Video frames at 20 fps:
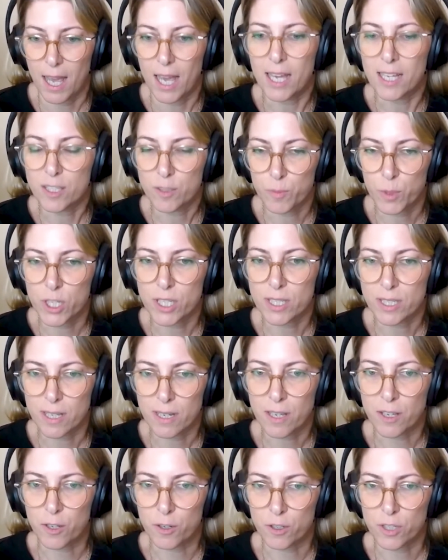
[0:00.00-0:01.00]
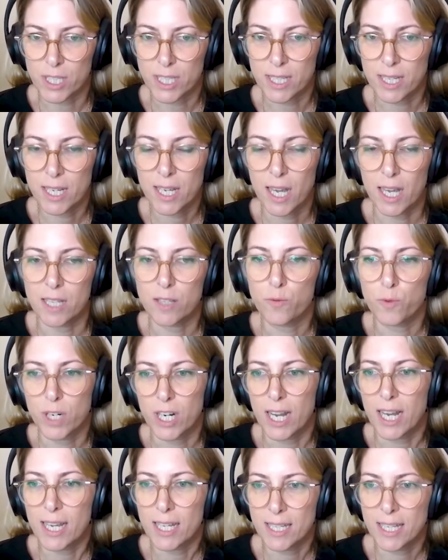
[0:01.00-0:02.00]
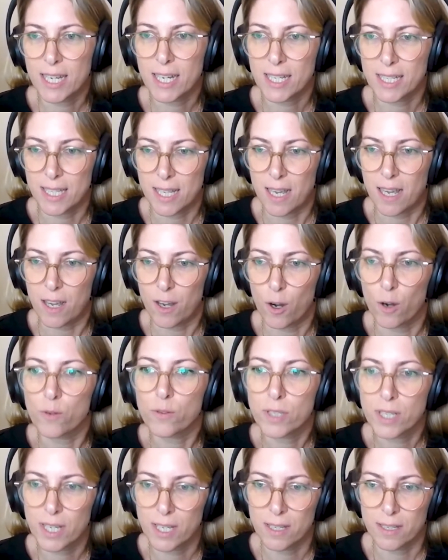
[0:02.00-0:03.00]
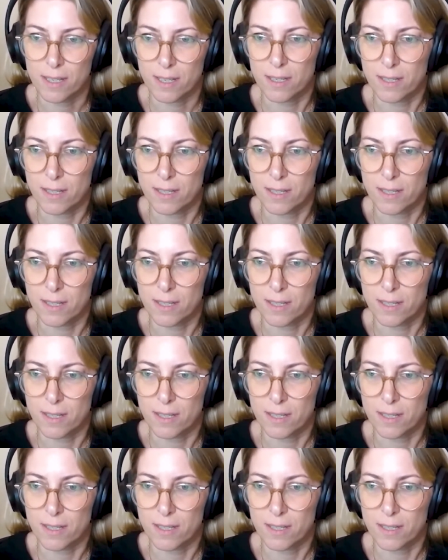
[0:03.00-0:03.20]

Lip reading: endpoint security, and we're adding the OT